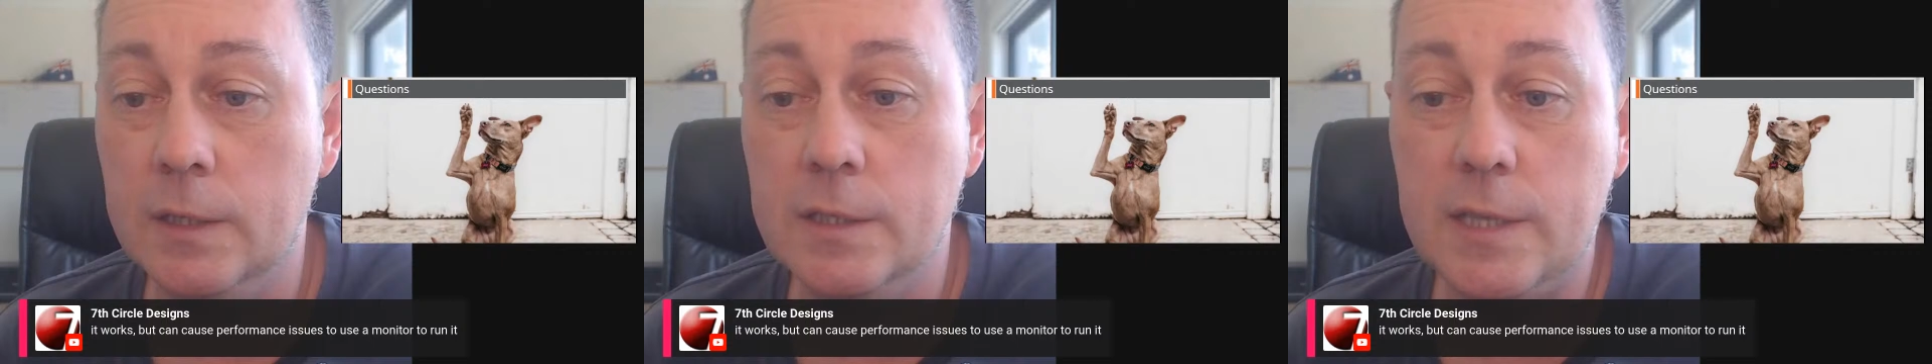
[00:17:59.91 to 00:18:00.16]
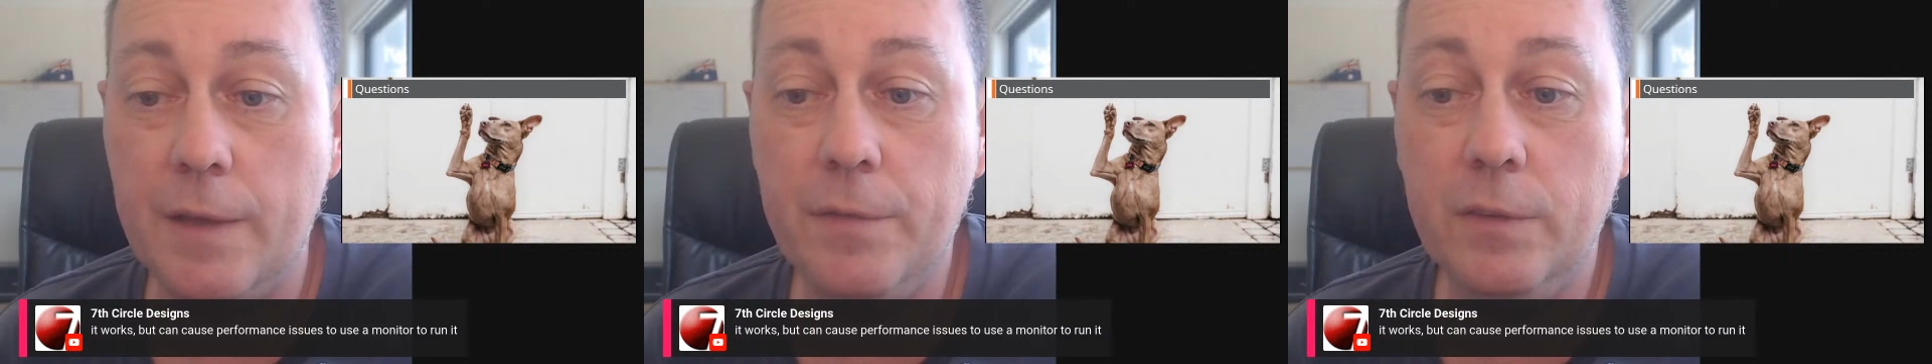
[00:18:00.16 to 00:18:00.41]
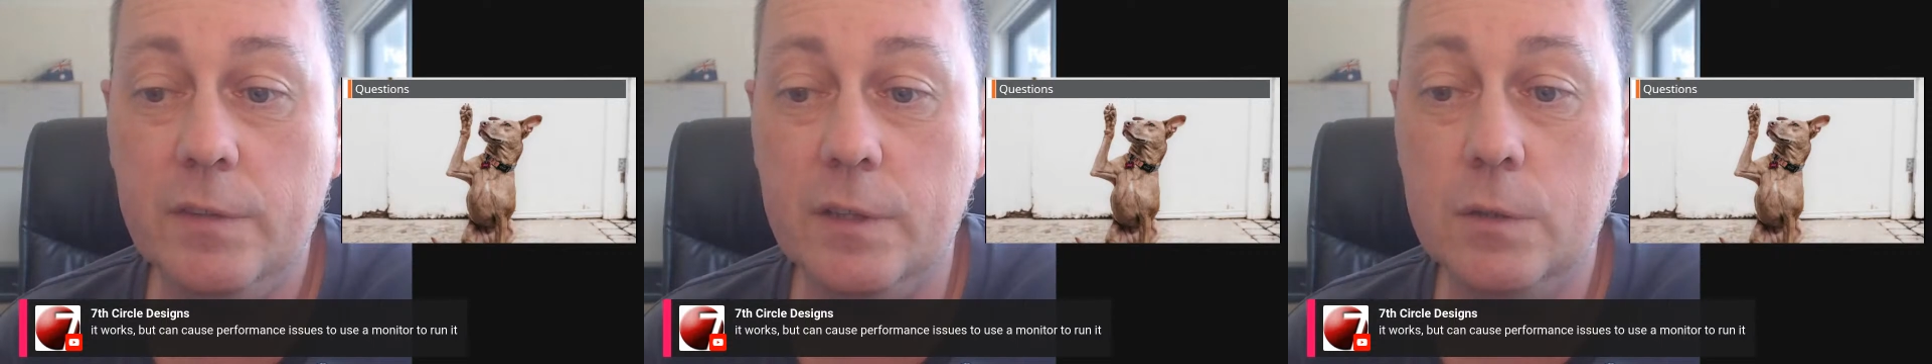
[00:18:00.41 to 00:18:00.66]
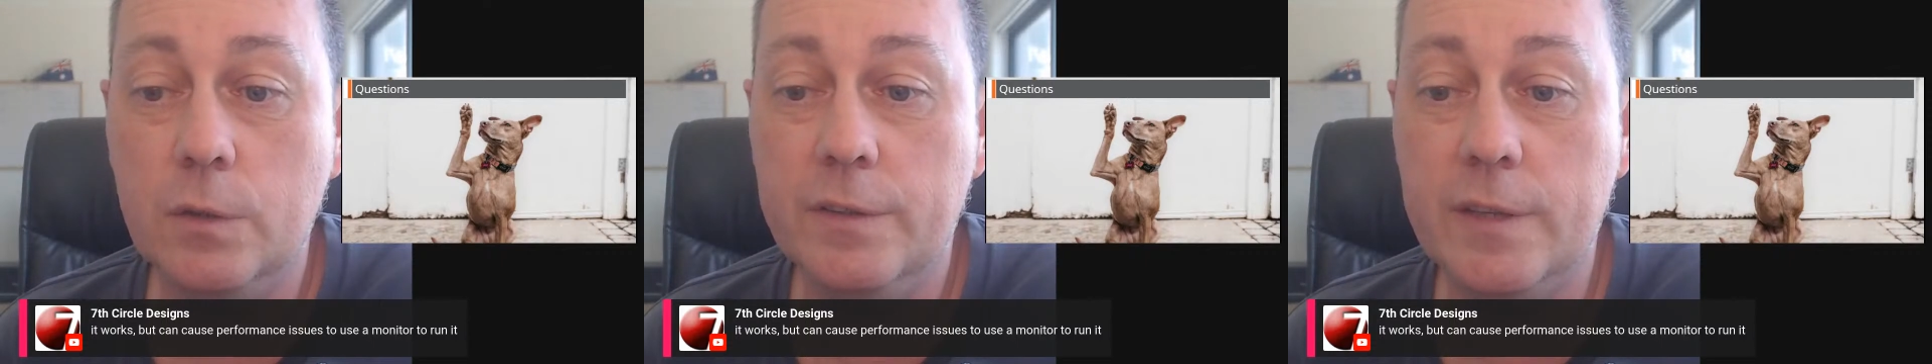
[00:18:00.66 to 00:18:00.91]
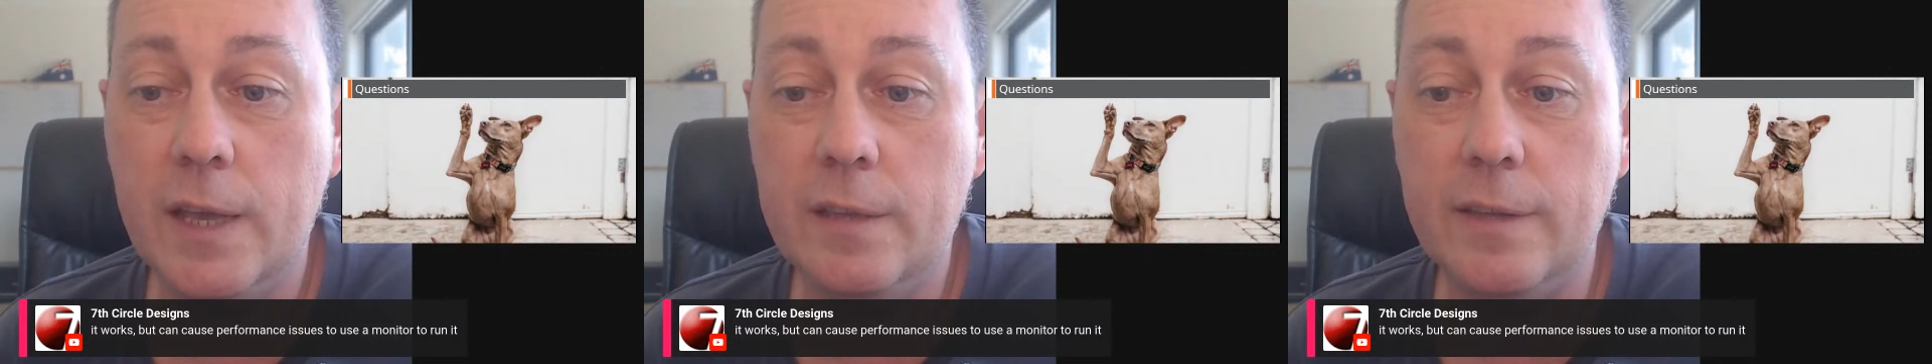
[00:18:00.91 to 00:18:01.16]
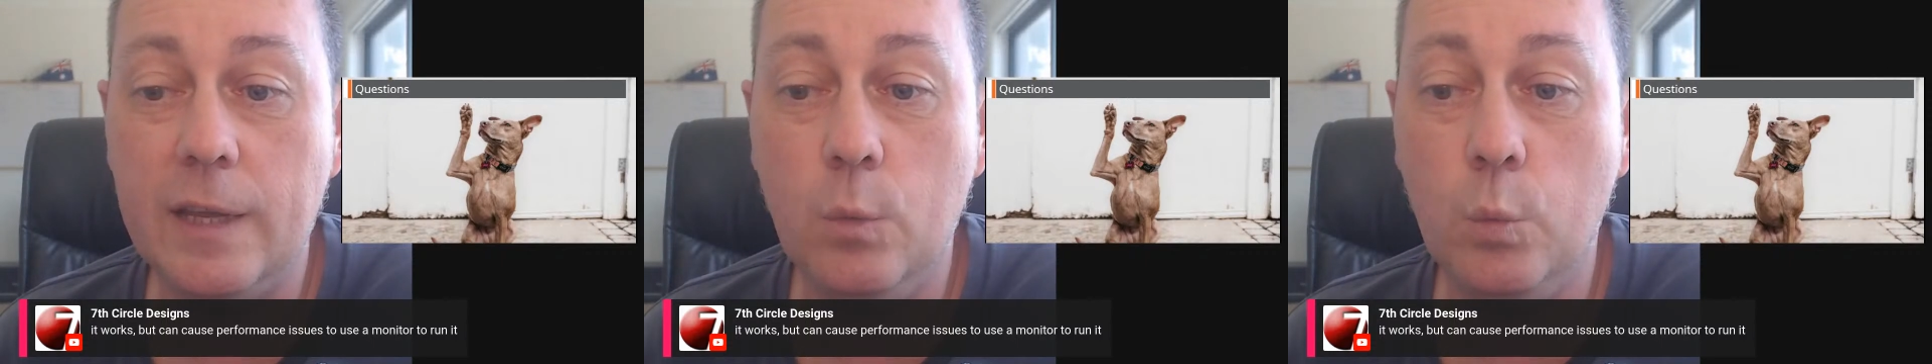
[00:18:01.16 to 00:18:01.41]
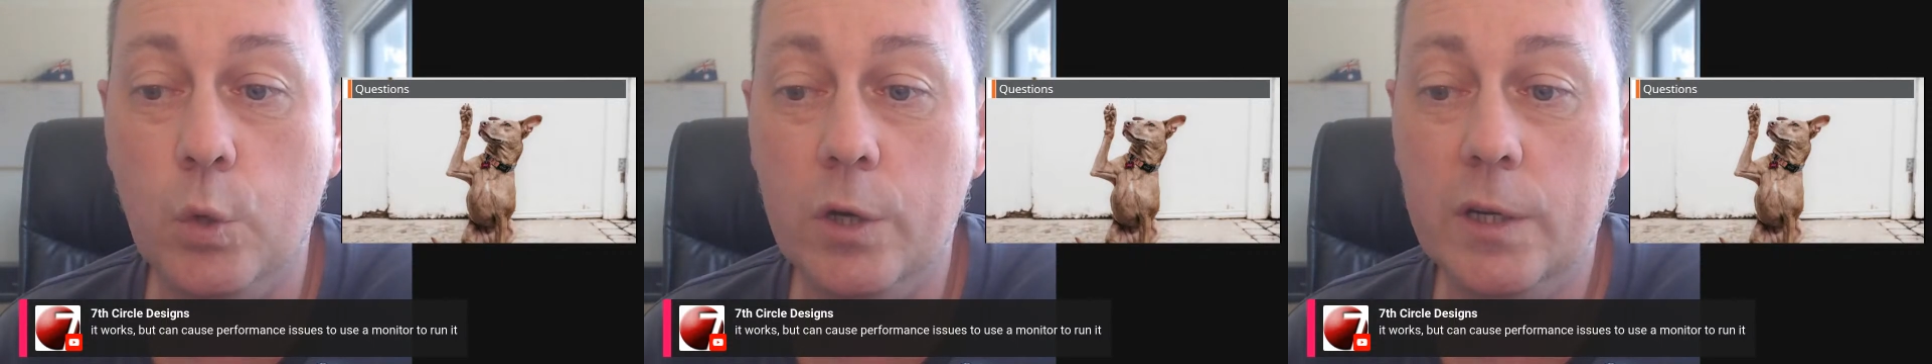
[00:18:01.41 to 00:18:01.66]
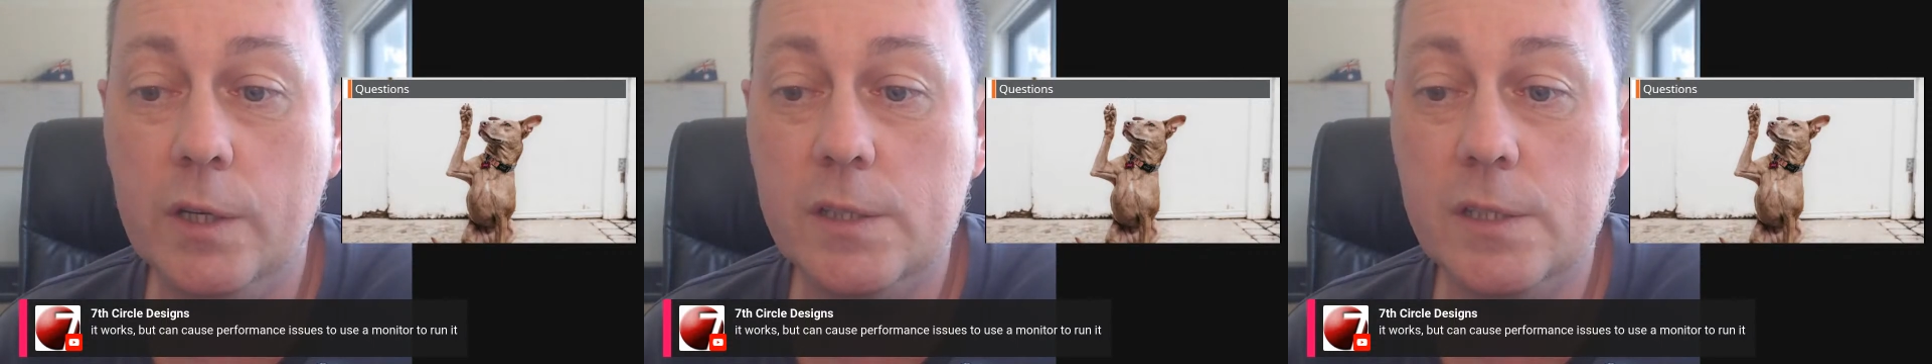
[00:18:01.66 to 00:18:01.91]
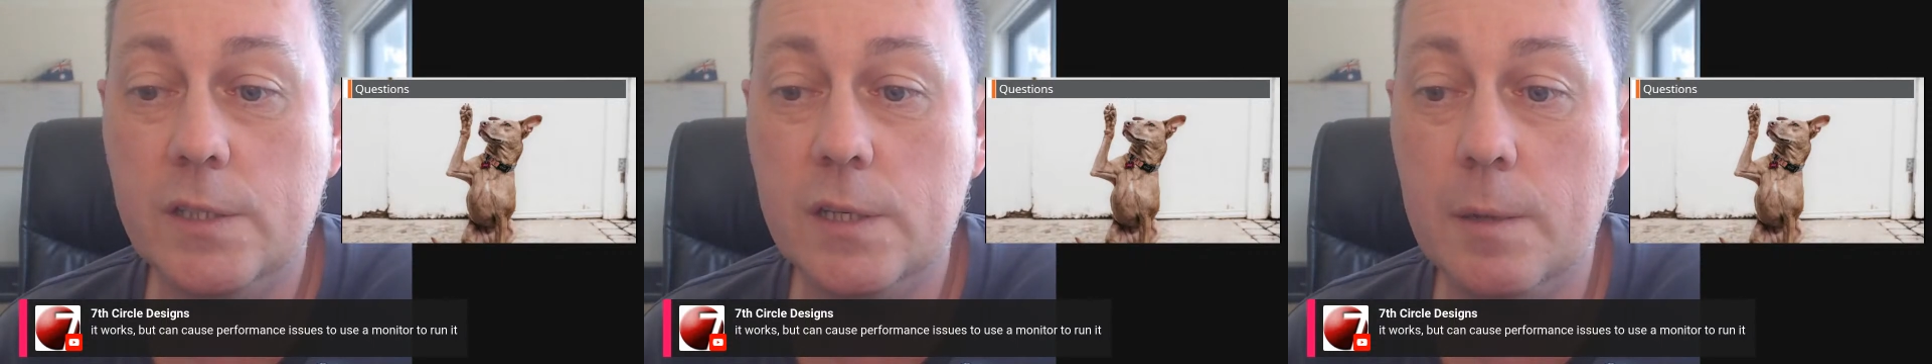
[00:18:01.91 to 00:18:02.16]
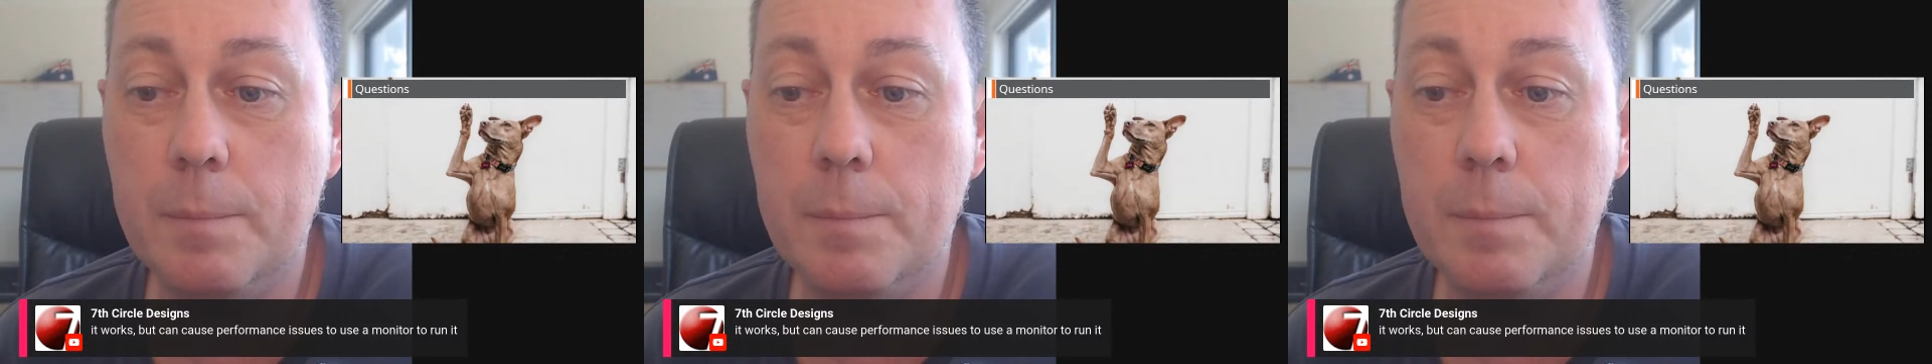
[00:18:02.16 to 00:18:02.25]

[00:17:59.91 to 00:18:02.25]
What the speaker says: Seventh Circle says it works,